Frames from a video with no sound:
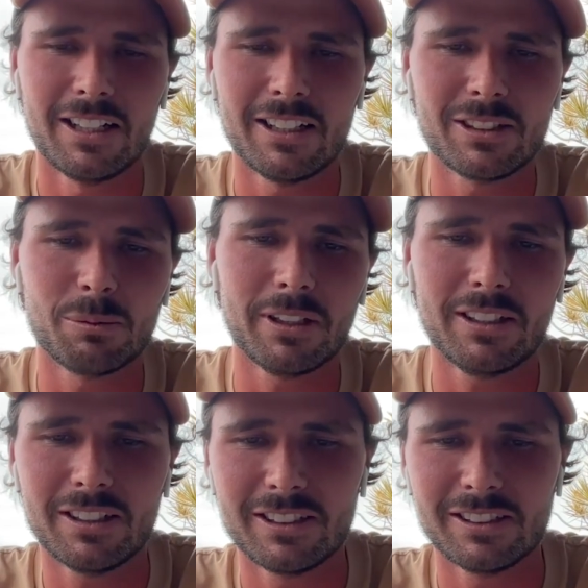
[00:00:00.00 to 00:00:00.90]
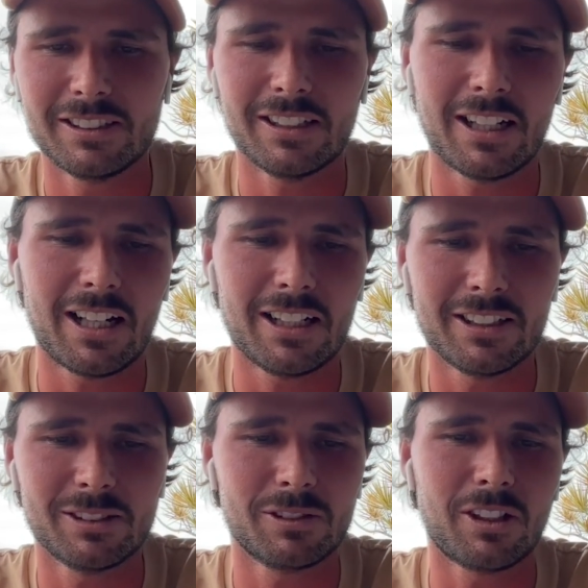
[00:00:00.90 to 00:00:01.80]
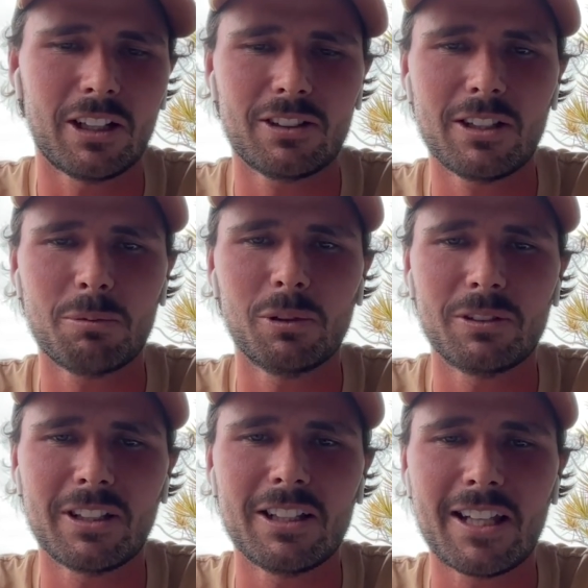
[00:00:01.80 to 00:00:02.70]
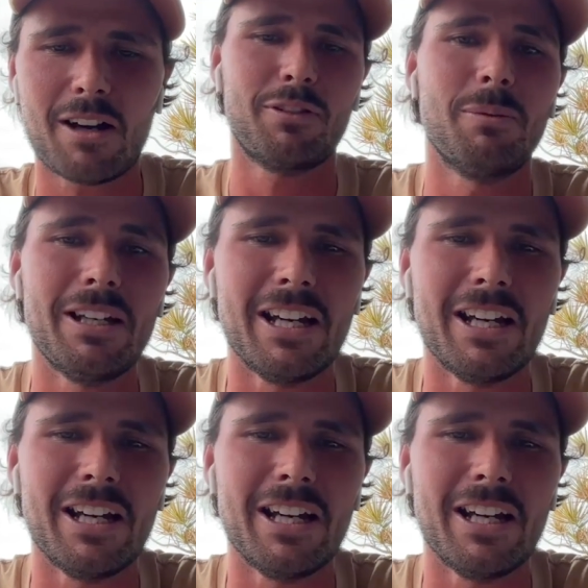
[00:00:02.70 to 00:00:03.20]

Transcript: is a bit uh, like teeth pulling teeth out for me.